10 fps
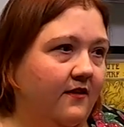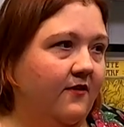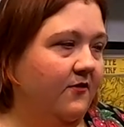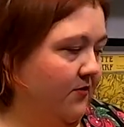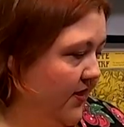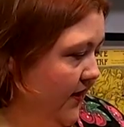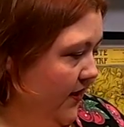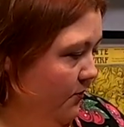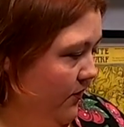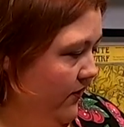This is the thing
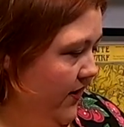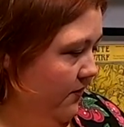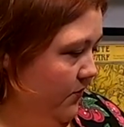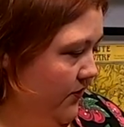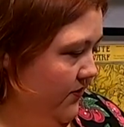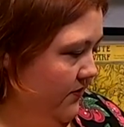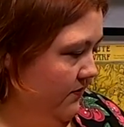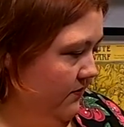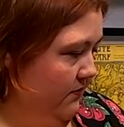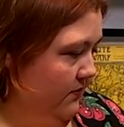I worked on was
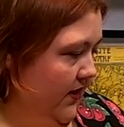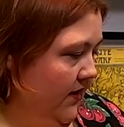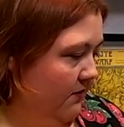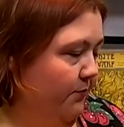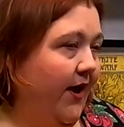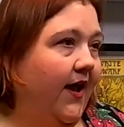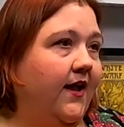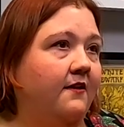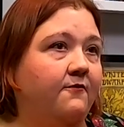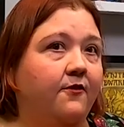they could buy
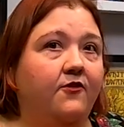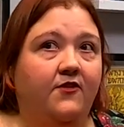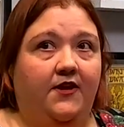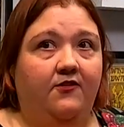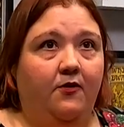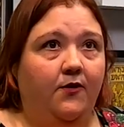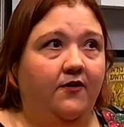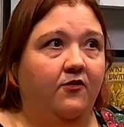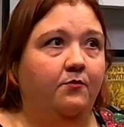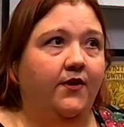adversity
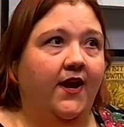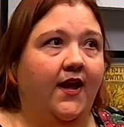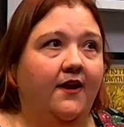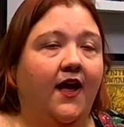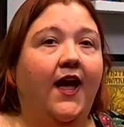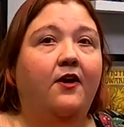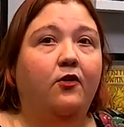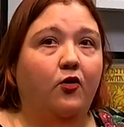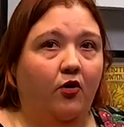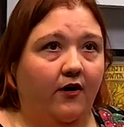tokens, but at a
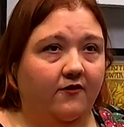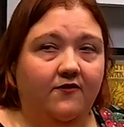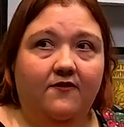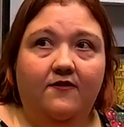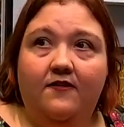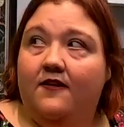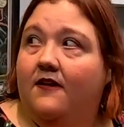higher cost.